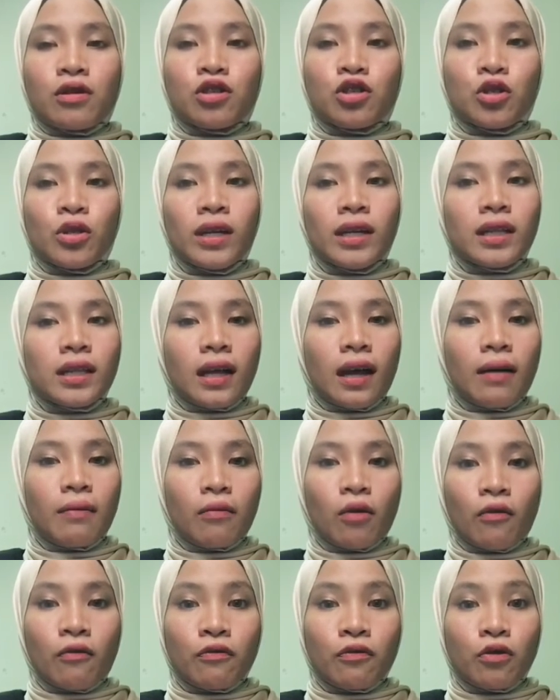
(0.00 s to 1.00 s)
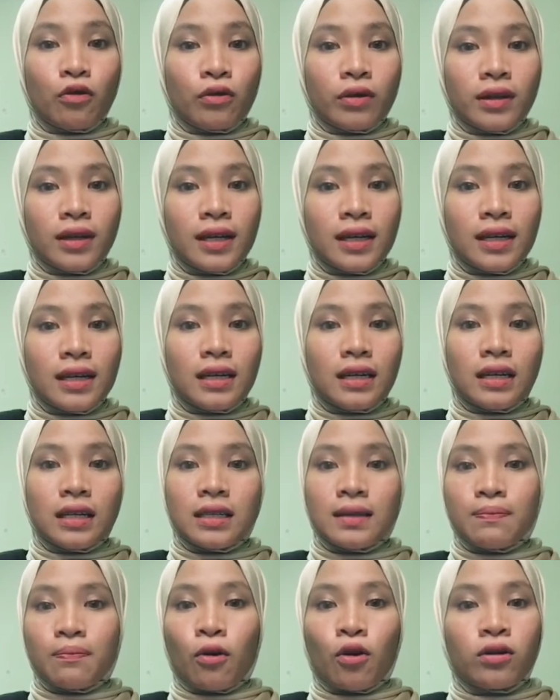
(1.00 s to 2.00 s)
3 types of cone
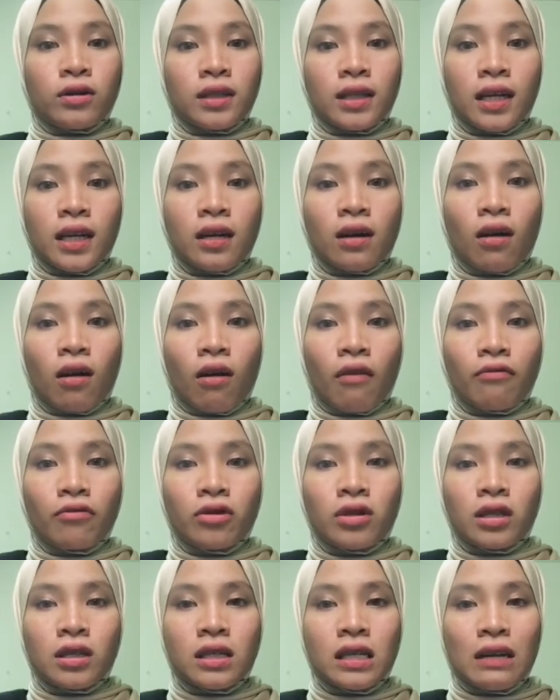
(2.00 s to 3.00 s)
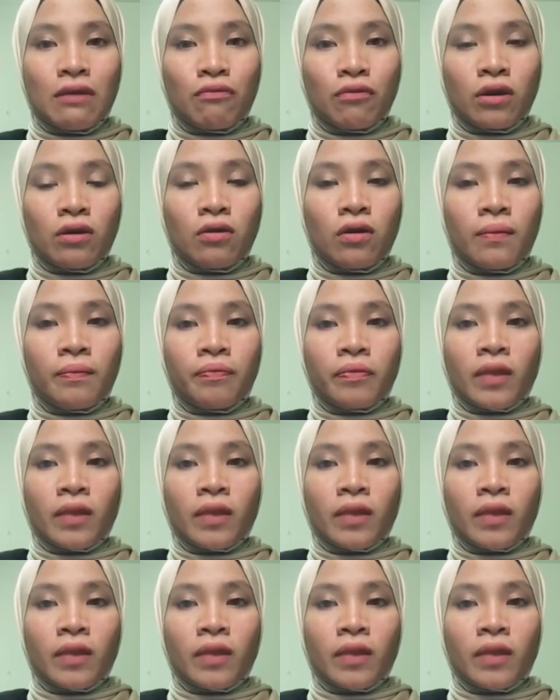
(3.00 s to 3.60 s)
responding of the different